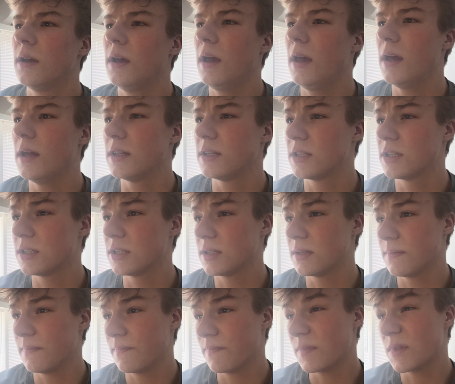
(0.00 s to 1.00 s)

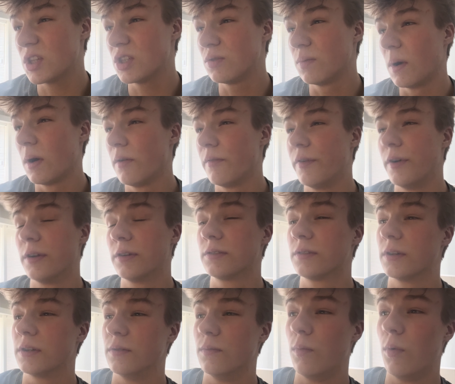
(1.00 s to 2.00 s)
It's
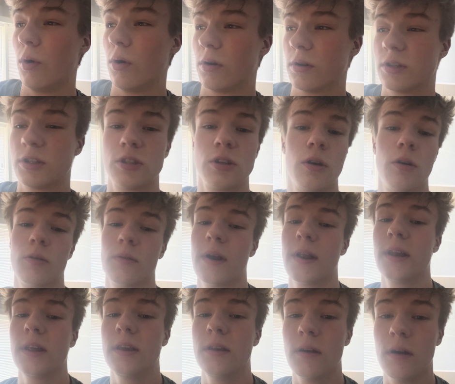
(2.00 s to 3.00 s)
1,200 words
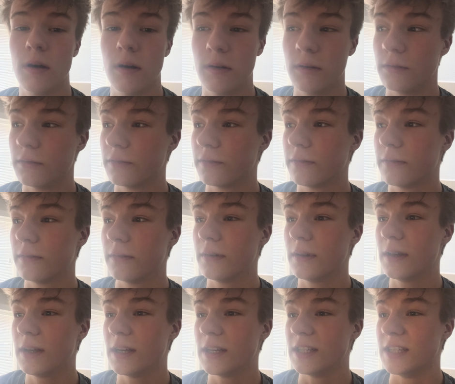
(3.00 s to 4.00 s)
already of
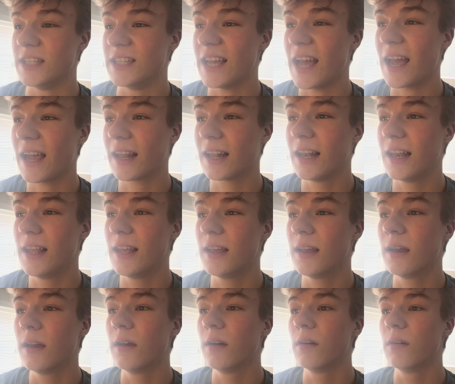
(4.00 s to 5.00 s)
exactly
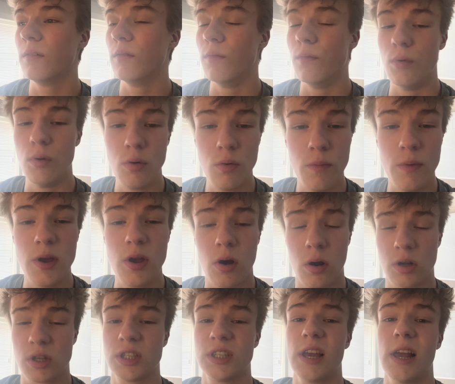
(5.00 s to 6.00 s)
who we
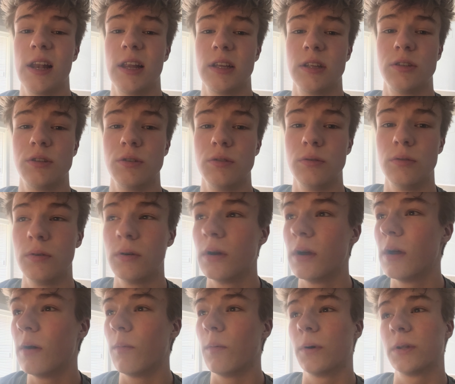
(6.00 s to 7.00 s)
are selling to,
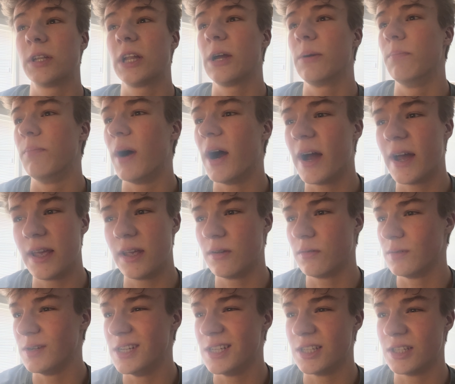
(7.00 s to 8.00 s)
what their buying
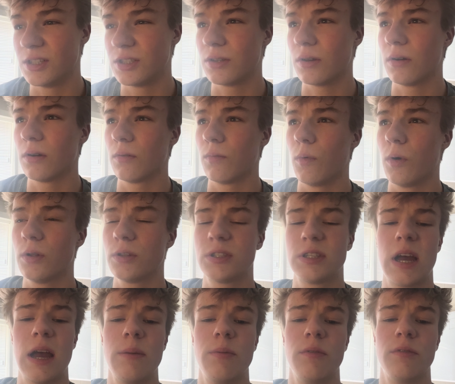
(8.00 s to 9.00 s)
reasons are, what
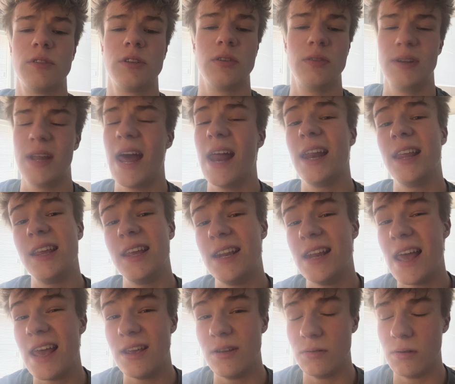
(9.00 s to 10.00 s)
type of tonality
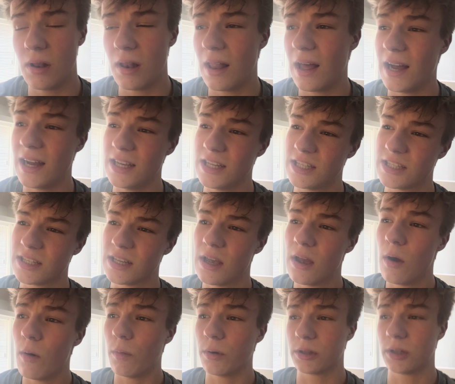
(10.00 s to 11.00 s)
they utilize,
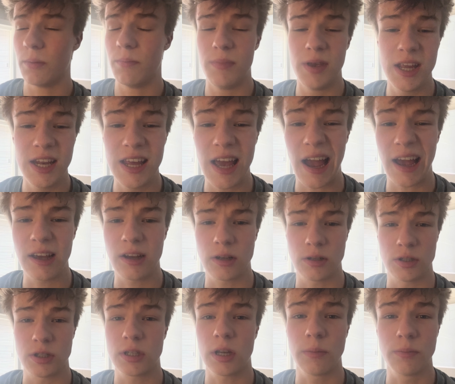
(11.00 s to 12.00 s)
what the media and
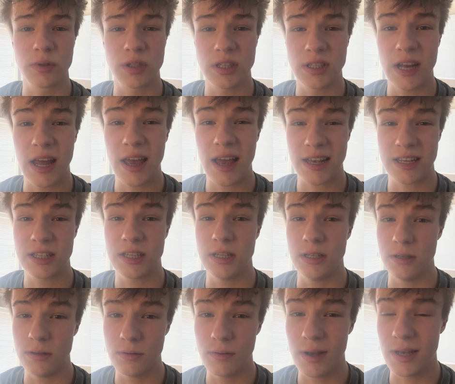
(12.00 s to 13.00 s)
consumption they actually
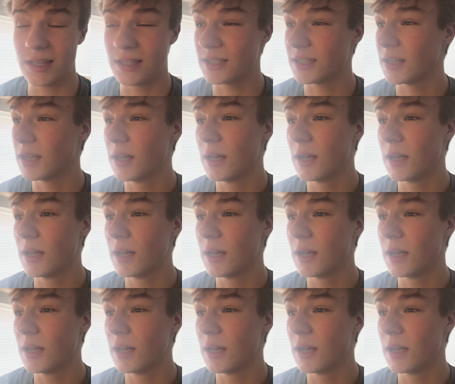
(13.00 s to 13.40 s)
do is.